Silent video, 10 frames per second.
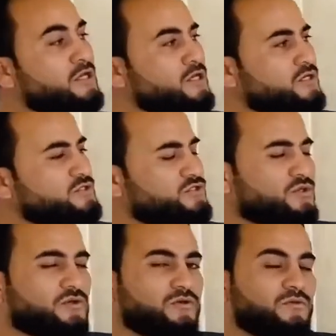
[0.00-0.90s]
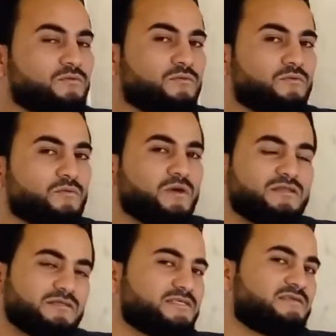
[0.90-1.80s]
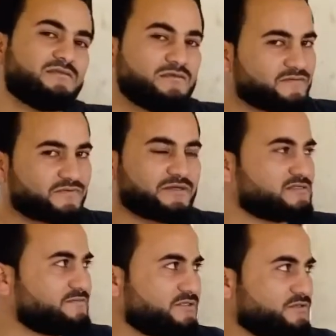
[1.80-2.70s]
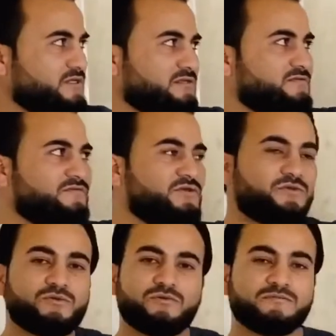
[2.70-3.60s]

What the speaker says: So what is the difference between few,